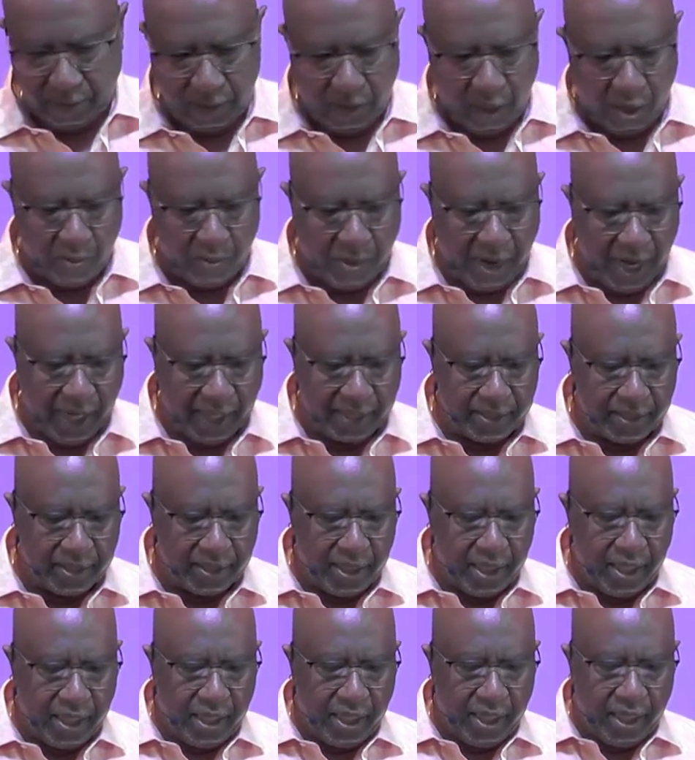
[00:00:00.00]
All right.
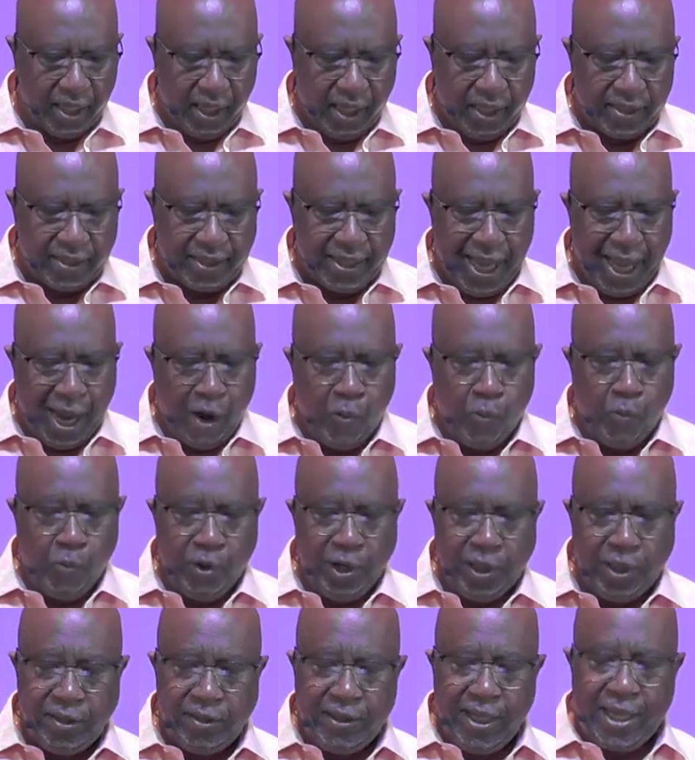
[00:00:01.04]
Now,
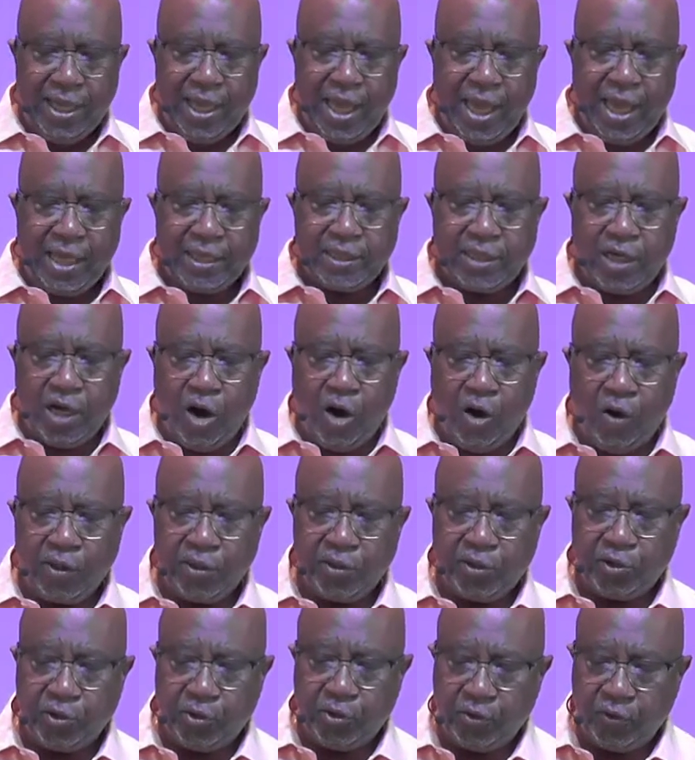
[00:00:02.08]
when they had
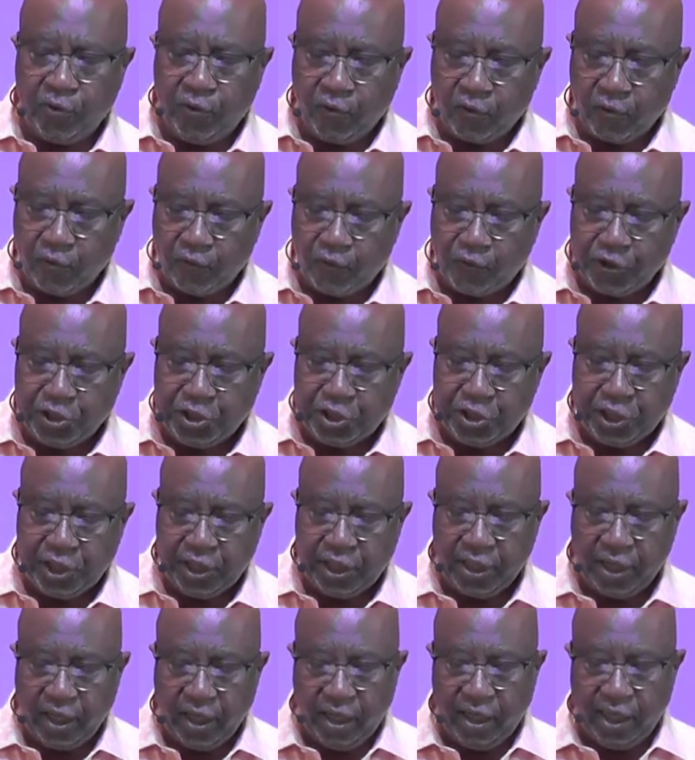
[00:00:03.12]
gone through
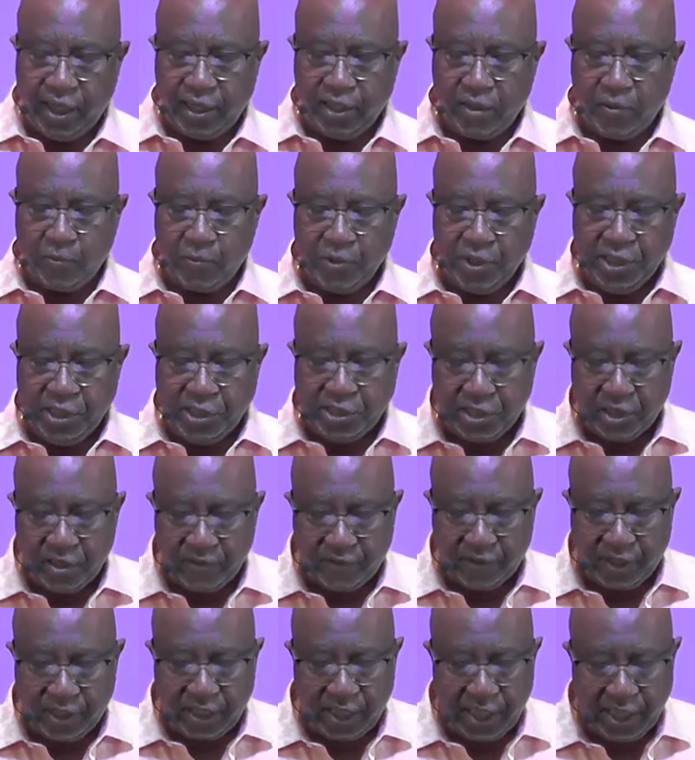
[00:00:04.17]
Phrygia and the region
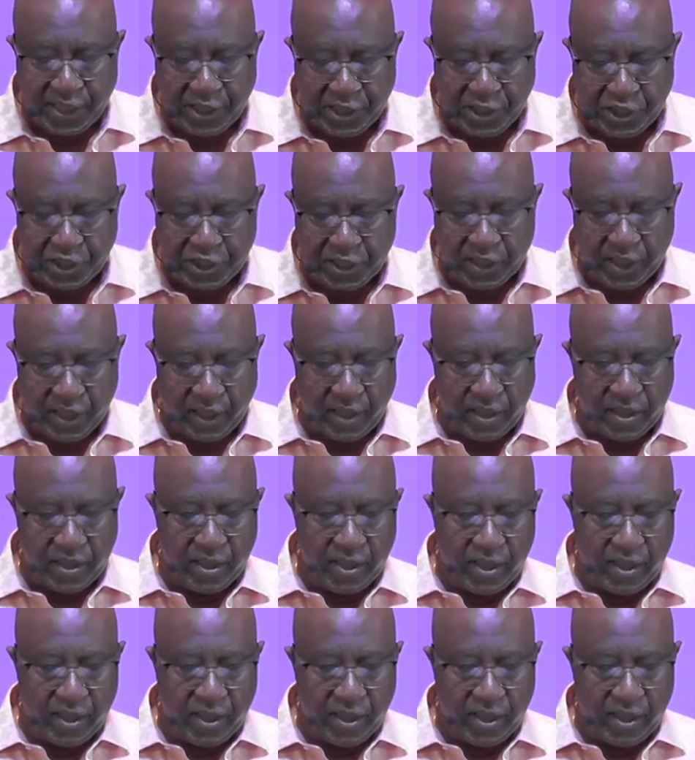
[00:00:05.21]
of Galatia,